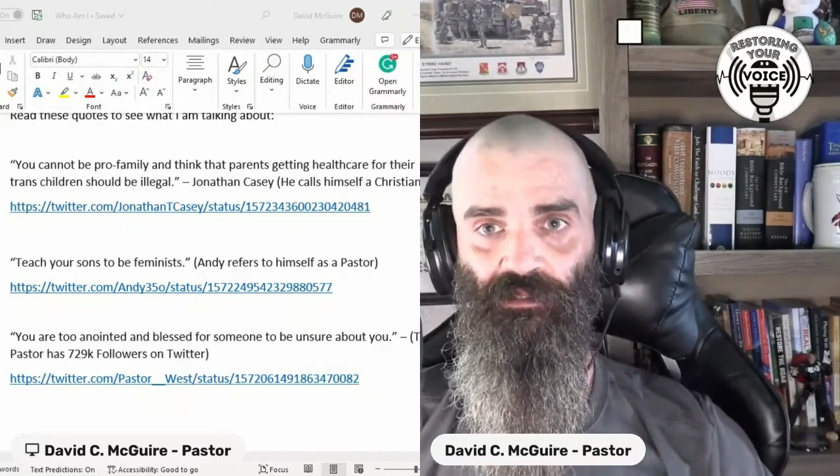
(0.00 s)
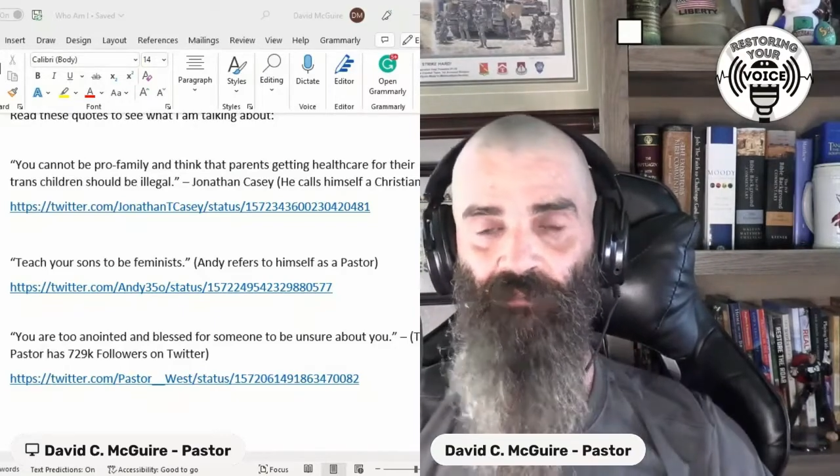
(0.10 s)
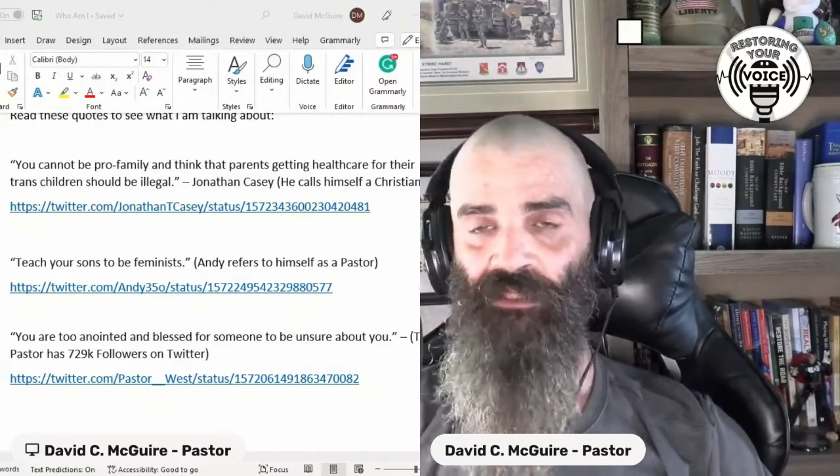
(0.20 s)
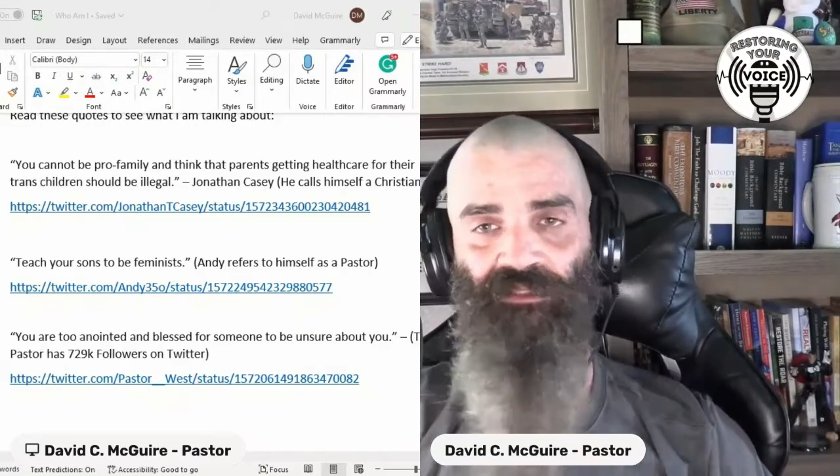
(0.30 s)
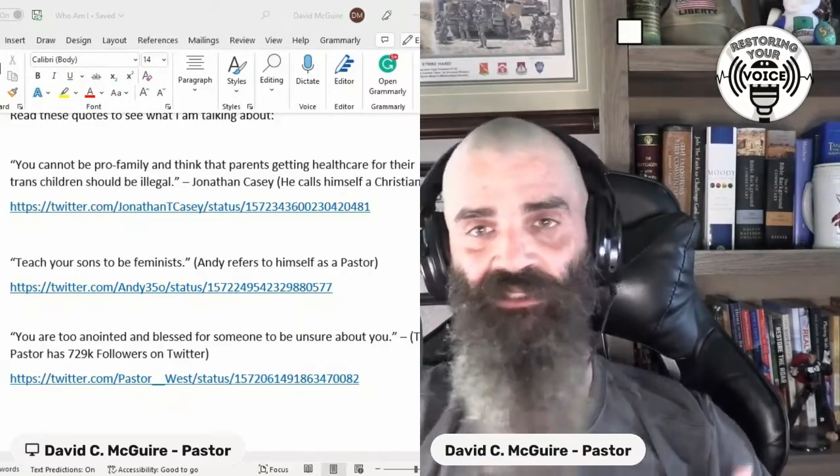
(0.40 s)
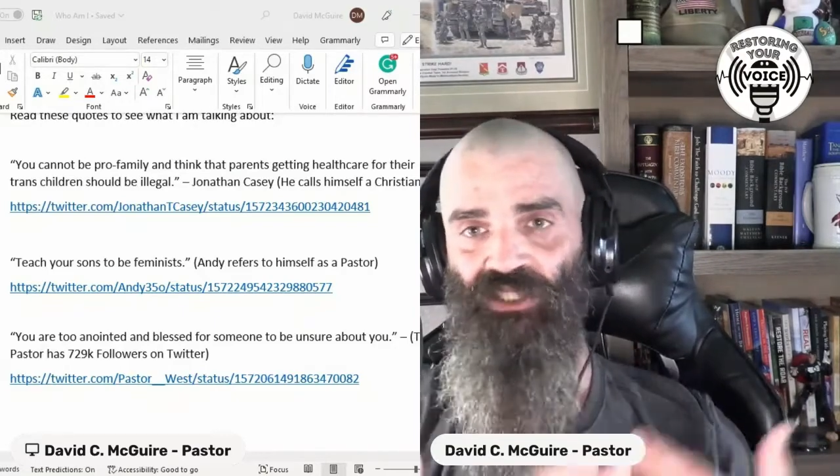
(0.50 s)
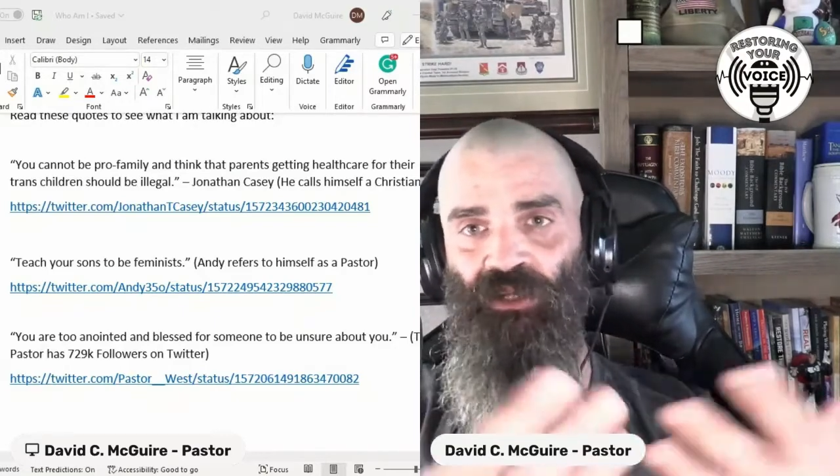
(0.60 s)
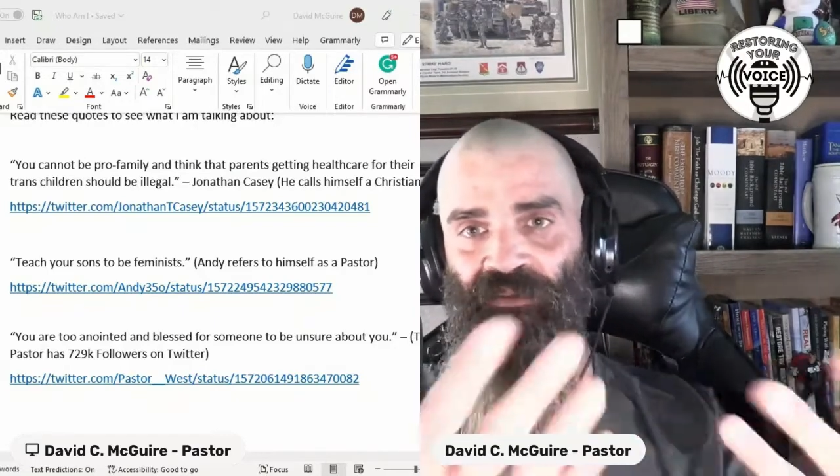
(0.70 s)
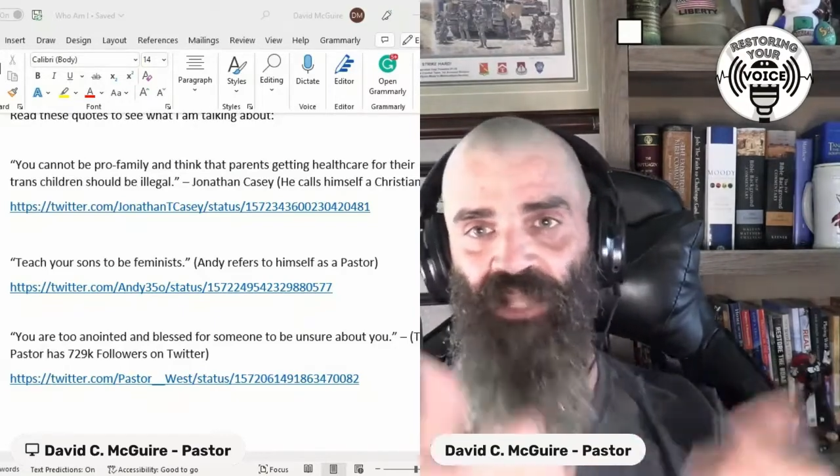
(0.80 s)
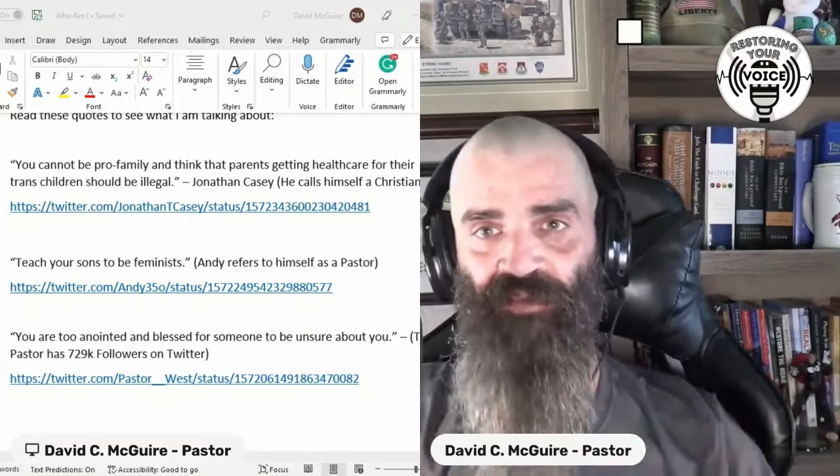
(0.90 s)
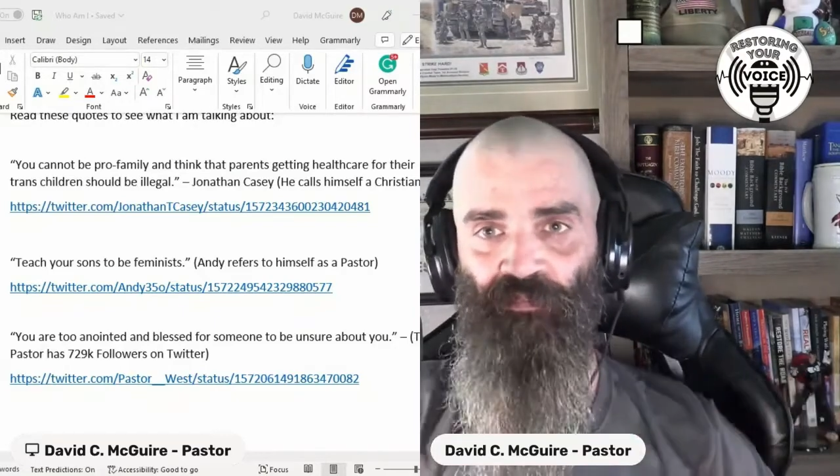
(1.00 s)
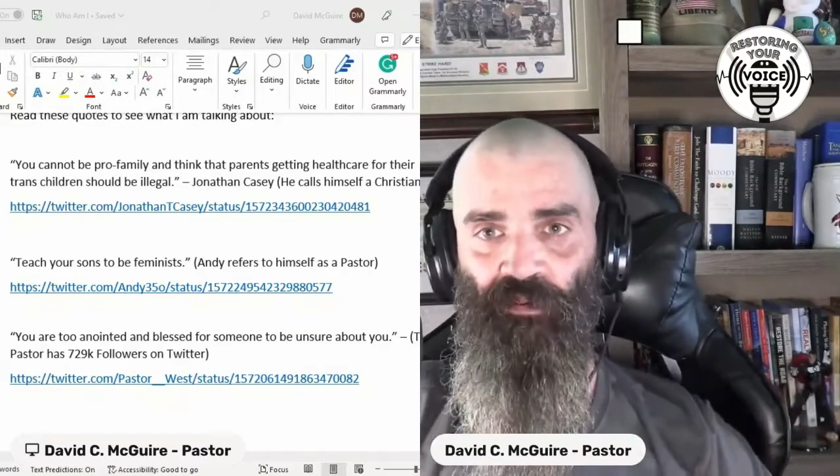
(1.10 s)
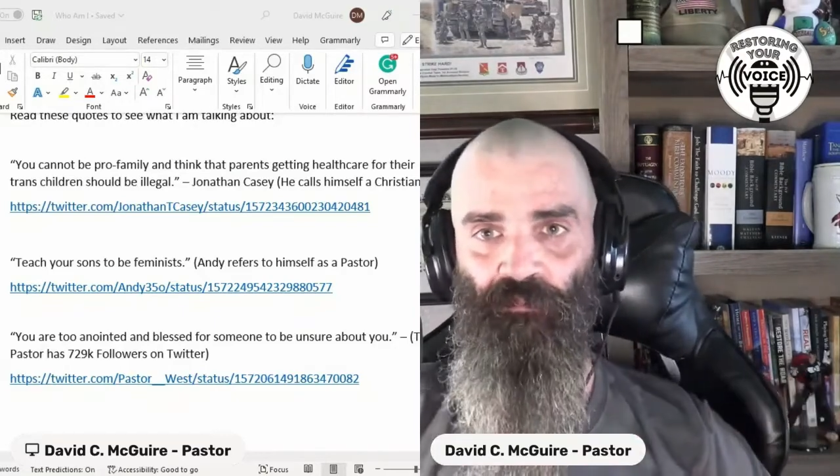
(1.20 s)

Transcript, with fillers: I'm like, so you don't have to have per-